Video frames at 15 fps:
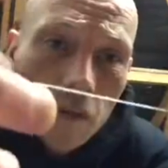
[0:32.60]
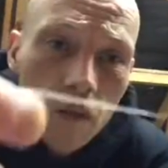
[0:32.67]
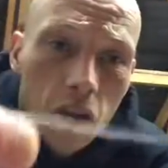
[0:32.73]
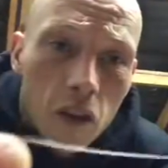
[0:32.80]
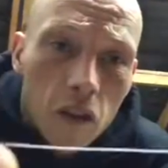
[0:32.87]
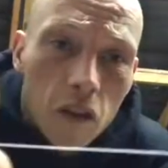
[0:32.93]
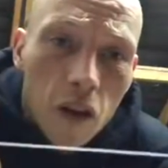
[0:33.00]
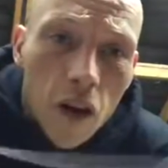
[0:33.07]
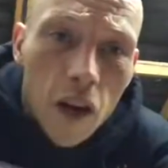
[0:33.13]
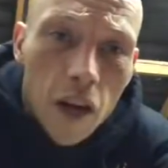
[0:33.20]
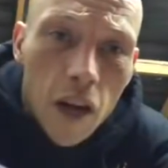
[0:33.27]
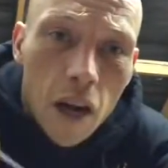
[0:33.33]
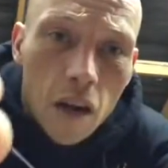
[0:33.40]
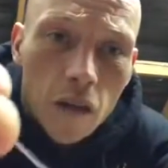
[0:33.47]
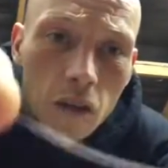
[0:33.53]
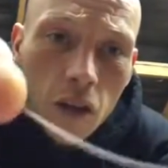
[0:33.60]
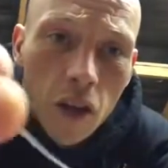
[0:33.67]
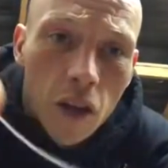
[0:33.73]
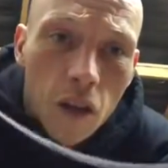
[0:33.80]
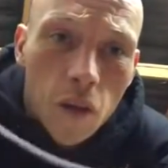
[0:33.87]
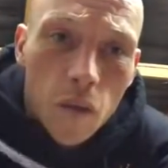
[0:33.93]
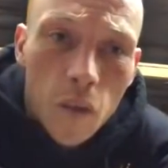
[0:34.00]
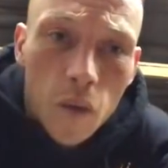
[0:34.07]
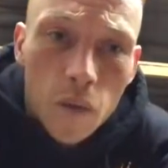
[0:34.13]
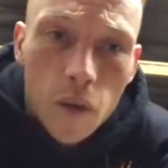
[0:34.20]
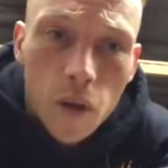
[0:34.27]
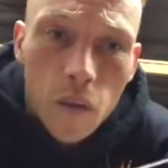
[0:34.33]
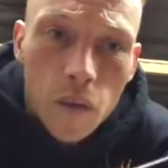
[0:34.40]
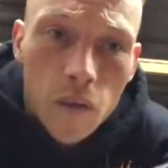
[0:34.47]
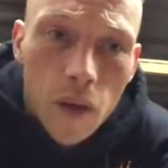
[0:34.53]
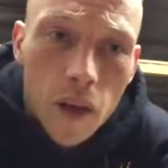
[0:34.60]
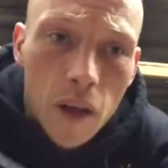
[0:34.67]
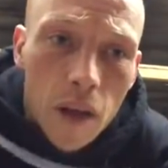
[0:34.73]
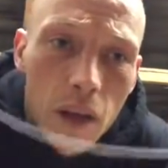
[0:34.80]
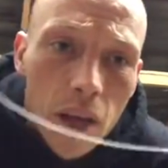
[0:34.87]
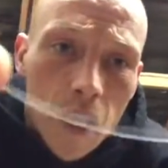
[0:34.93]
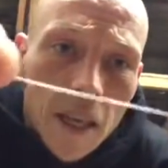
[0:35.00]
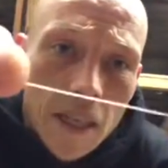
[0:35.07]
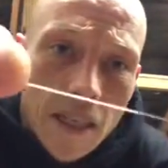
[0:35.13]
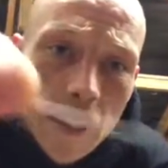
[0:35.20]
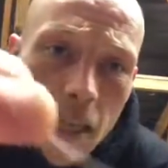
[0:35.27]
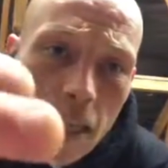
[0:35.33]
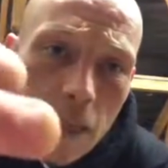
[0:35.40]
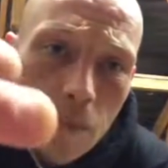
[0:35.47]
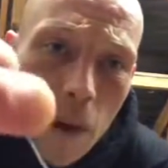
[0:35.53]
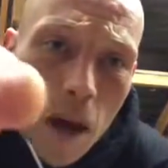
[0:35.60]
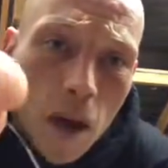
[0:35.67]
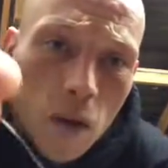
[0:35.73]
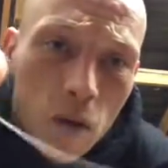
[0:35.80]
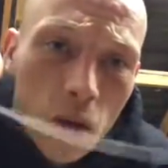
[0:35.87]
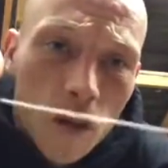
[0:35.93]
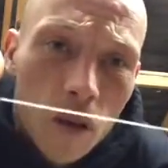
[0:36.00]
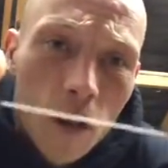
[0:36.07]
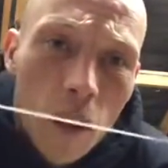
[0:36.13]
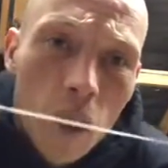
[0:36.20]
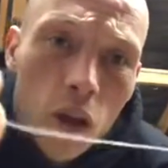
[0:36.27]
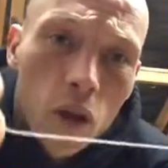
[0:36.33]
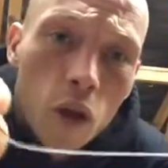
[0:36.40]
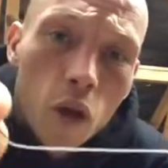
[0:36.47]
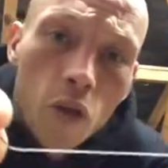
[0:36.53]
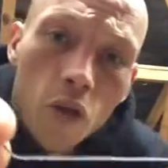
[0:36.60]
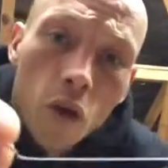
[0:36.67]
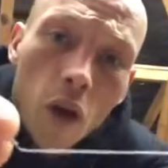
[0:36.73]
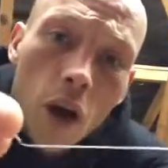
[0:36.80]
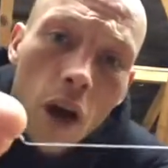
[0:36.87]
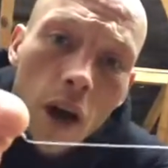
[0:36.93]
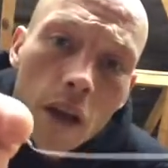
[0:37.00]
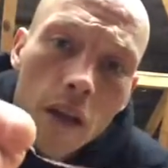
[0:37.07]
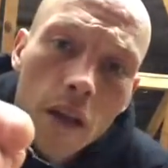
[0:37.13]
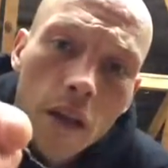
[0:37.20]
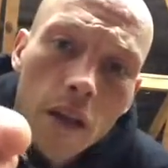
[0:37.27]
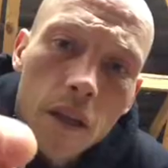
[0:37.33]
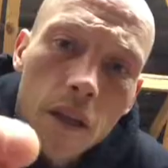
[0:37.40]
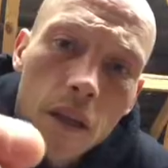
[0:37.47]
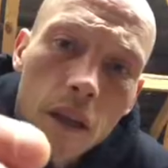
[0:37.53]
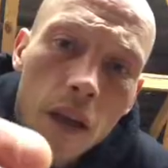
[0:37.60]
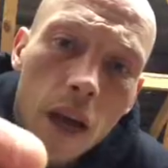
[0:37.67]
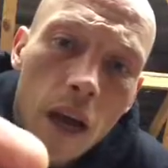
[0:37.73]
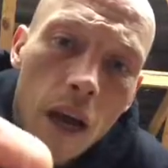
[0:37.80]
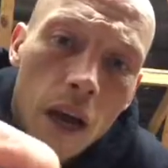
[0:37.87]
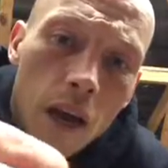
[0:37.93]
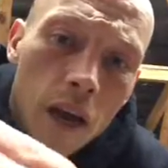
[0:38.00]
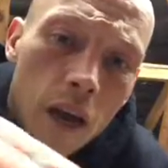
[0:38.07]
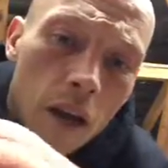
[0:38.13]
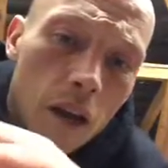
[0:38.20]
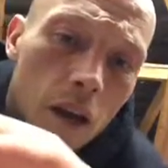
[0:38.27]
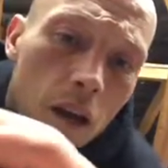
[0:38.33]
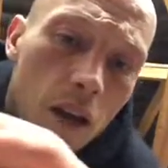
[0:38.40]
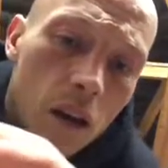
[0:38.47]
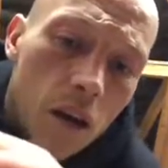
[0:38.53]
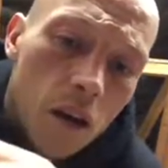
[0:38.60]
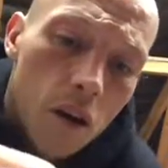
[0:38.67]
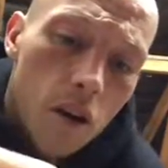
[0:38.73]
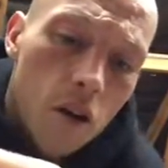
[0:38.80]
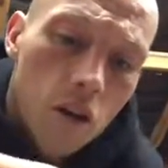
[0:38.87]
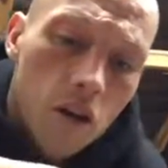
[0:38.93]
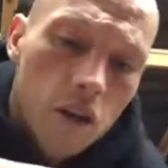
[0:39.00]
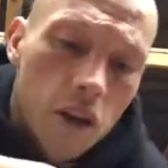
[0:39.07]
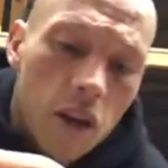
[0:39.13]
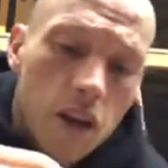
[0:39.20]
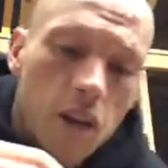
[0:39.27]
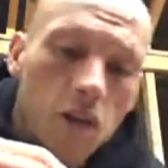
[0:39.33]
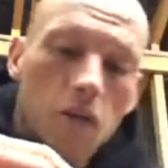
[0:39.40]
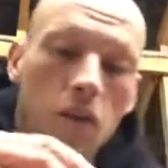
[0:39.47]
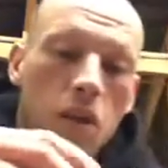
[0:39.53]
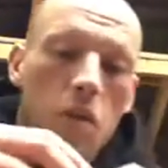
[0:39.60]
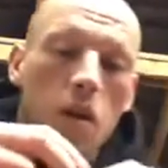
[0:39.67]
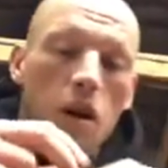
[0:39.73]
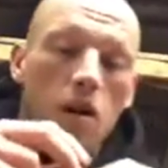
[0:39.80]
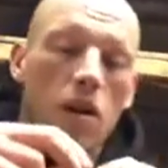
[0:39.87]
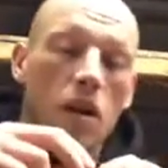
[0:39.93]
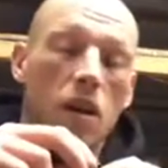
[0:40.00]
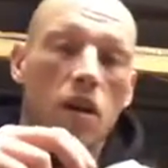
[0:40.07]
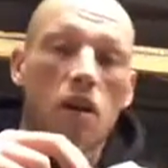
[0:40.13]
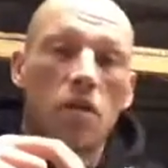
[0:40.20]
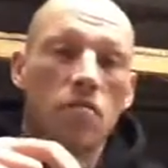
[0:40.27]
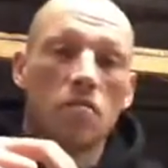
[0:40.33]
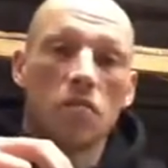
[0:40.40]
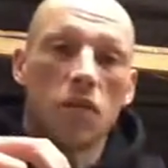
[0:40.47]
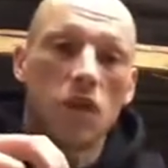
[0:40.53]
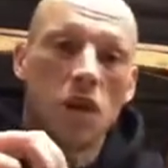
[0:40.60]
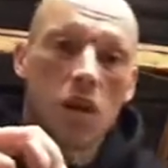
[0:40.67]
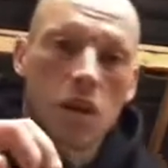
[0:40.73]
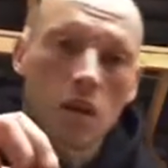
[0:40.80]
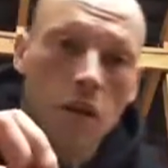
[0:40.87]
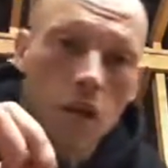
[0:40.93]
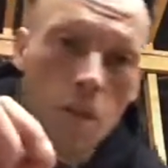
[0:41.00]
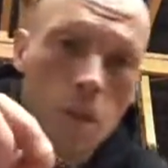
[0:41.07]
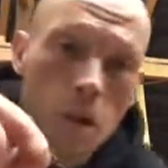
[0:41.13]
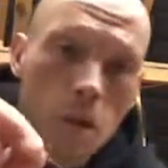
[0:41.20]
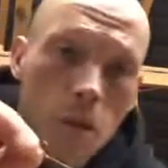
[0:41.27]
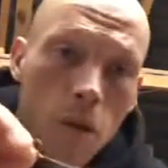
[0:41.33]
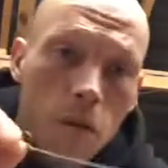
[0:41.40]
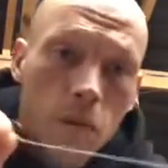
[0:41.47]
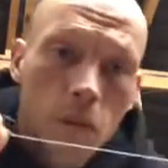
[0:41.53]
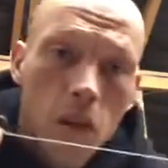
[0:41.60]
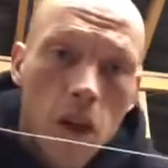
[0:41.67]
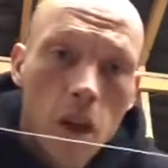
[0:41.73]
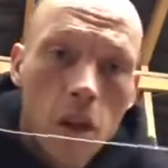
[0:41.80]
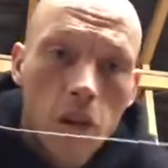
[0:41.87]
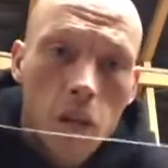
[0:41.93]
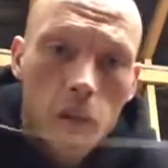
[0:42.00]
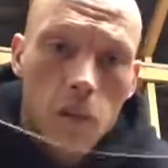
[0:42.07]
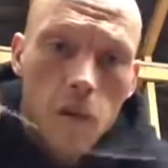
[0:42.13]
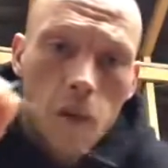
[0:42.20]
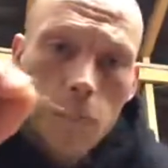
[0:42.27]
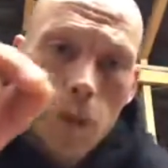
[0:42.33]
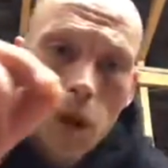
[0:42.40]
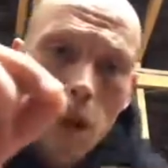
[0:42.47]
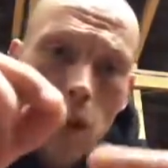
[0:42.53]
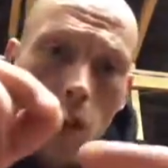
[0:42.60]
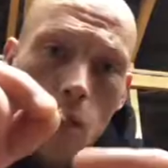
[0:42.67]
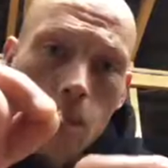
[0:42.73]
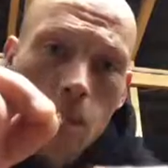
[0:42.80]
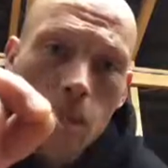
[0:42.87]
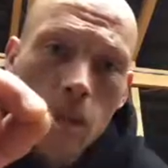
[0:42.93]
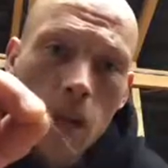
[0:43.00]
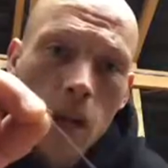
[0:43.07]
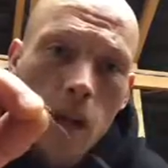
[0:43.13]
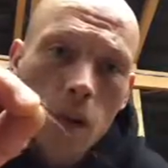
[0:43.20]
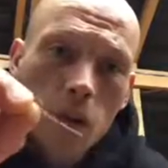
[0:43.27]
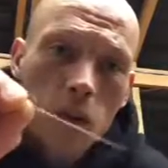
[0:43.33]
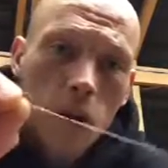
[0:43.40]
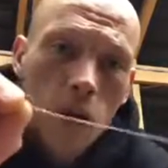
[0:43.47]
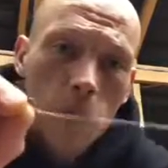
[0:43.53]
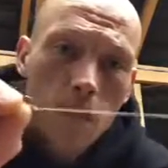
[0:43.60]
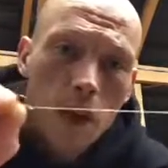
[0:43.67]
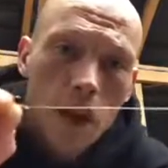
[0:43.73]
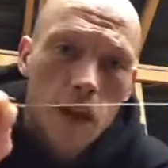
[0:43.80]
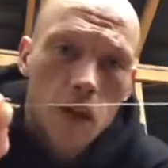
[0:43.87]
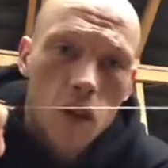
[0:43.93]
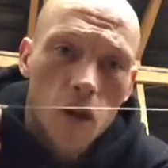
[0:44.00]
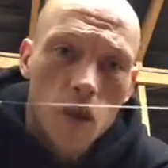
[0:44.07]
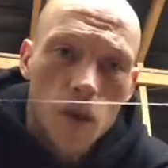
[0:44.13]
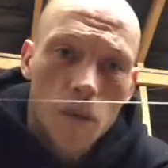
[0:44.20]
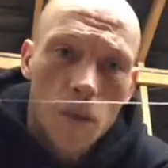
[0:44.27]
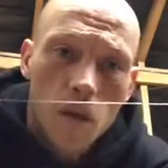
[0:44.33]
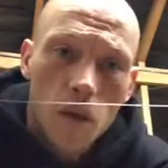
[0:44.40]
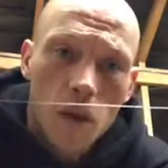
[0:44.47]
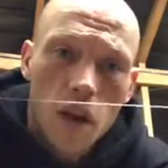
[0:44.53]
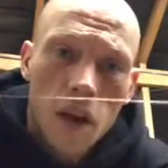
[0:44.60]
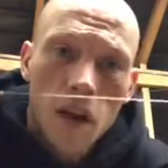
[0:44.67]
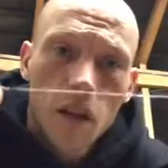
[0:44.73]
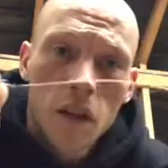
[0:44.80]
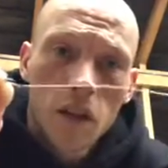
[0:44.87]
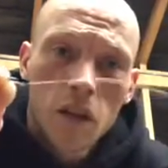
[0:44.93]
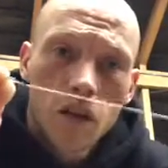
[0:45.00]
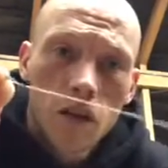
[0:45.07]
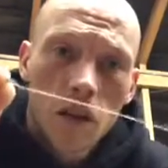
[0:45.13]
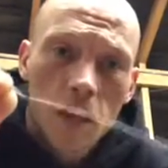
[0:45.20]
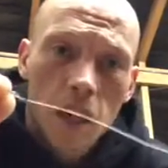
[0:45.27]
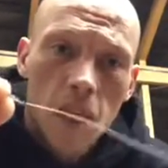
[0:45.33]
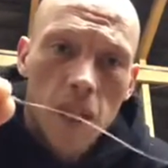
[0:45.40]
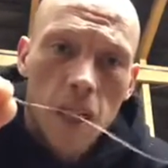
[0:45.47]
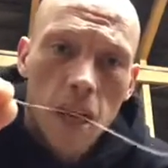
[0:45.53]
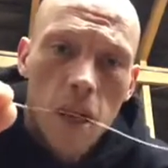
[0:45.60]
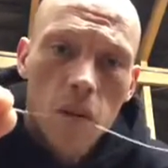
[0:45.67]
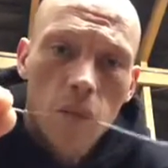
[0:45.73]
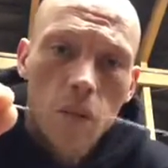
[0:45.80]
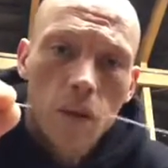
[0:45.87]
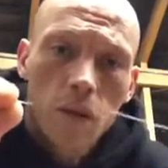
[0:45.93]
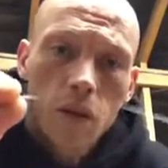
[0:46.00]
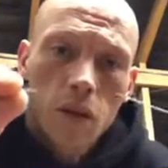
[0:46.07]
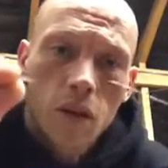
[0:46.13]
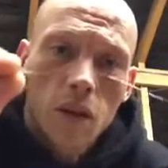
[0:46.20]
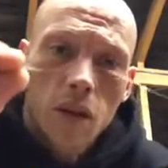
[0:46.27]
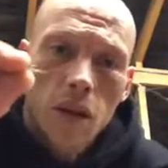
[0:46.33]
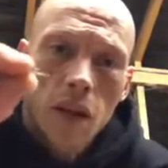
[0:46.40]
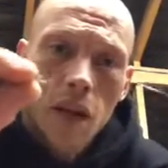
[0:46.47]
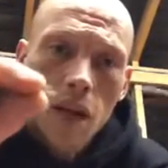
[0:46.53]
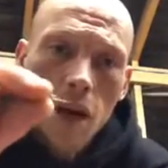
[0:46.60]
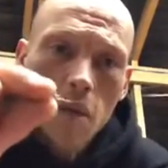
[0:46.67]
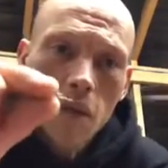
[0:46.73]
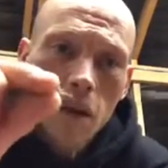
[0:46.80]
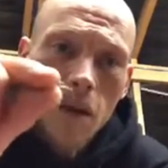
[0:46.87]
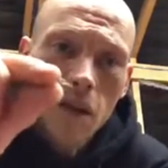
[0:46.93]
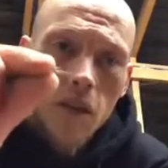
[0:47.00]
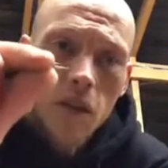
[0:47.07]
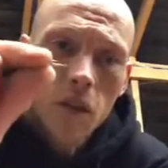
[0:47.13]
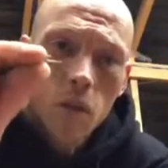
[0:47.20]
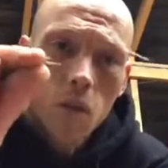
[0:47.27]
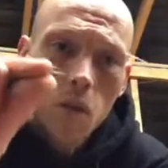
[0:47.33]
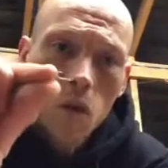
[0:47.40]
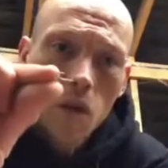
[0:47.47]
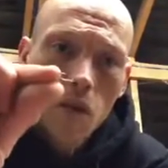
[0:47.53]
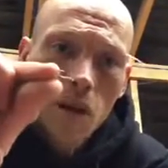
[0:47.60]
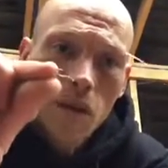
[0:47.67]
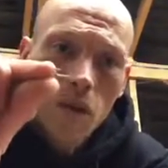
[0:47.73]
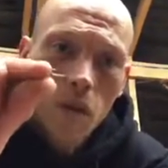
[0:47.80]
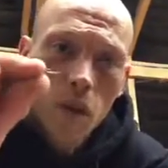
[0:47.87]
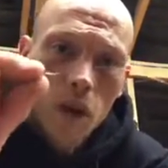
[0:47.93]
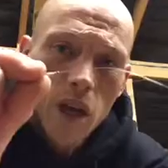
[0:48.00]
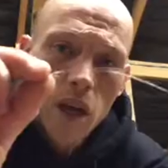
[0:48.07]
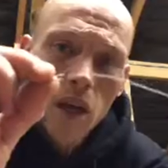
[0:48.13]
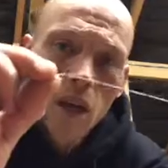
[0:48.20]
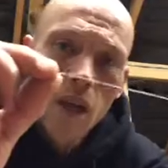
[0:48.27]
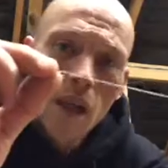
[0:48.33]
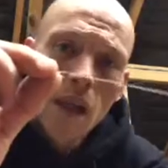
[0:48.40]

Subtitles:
I'm just going to tie it now to show you what I'm doing with it. It's £6 Guru line, and honestly I do really well on it. I have no problems. Sometimes I put a little tiny black shot on the middle there just to kick it down so it doesn't like kick up like this in the water or anything weird.